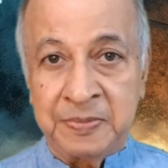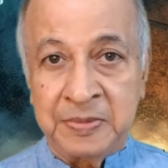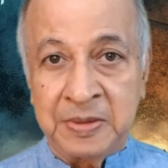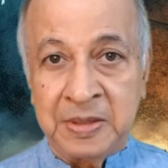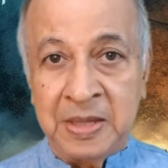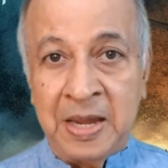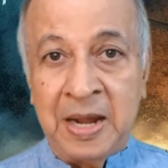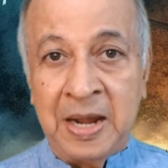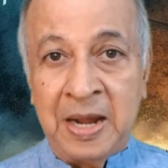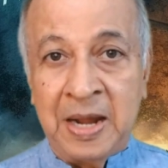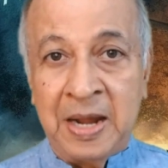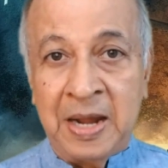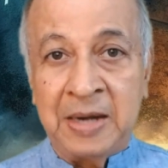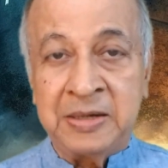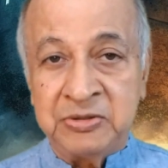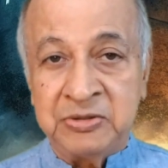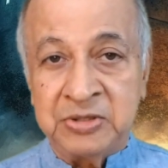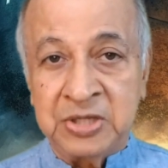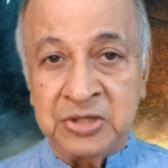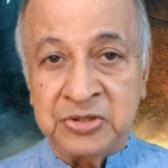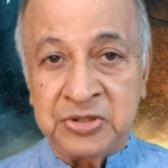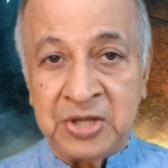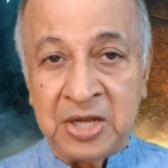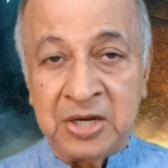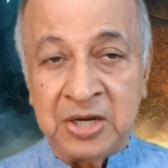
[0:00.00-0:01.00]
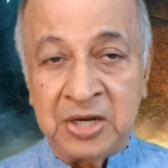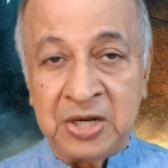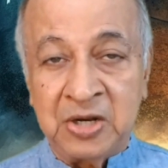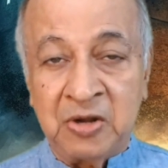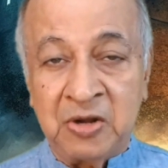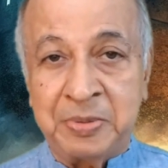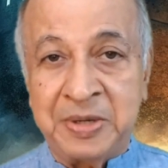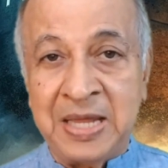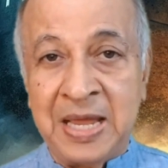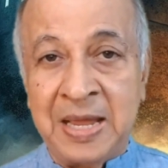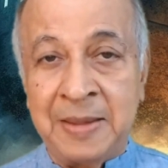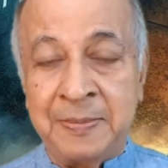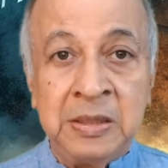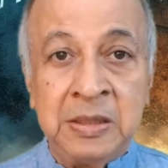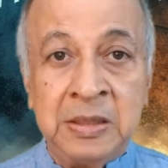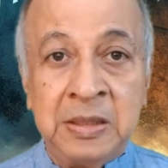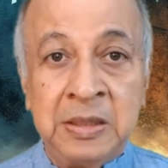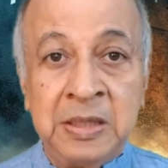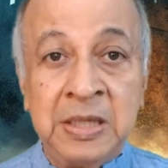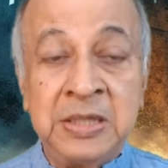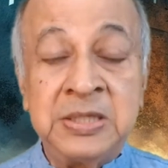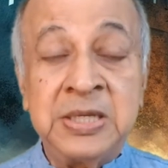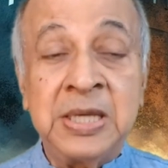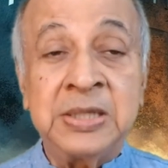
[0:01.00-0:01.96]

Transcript: Hector is the son of Priam. This